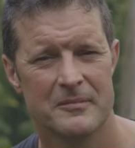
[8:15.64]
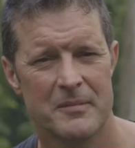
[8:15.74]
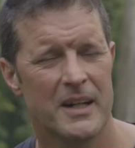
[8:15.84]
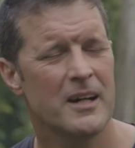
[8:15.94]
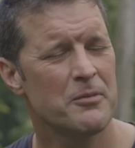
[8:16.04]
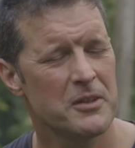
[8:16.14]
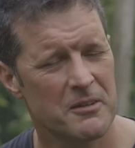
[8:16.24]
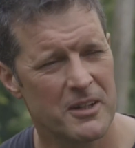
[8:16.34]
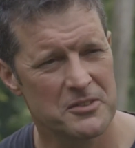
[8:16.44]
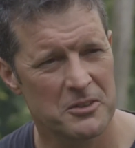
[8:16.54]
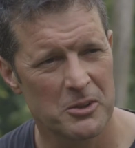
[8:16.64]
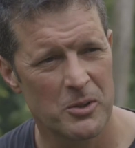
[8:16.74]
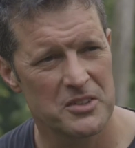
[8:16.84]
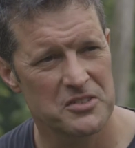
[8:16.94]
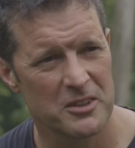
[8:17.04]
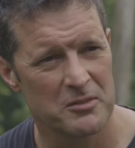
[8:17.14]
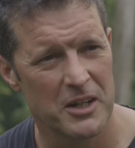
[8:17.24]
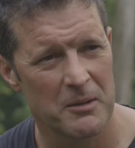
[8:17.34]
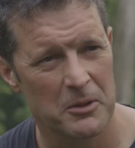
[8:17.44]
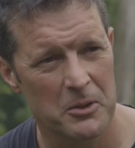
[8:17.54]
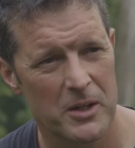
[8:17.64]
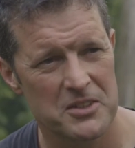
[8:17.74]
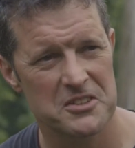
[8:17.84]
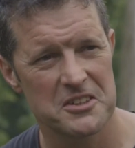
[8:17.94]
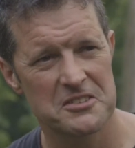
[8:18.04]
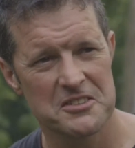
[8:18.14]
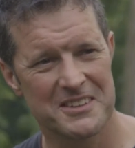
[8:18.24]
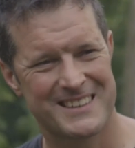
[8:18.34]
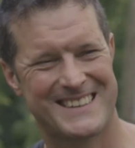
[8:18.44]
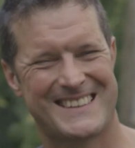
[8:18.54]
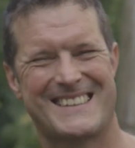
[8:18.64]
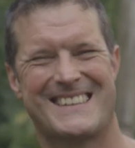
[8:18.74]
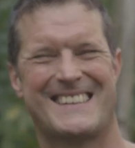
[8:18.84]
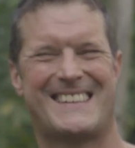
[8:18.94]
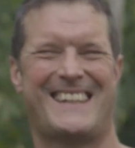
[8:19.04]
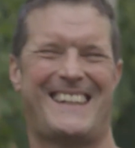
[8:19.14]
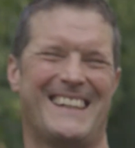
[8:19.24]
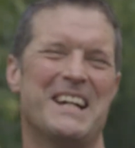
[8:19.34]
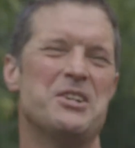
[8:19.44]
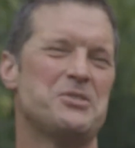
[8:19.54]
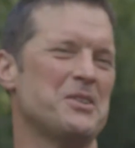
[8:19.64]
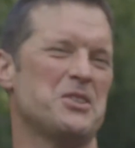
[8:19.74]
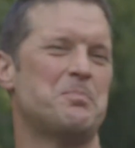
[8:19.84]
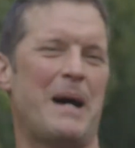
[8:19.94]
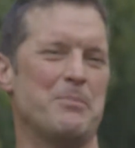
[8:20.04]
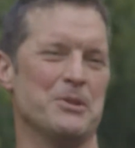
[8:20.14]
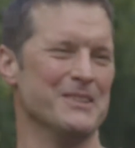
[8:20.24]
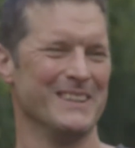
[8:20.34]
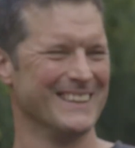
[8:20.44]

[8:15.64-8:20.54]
About halfway through answering a question, I forget what the question is. So I just babble.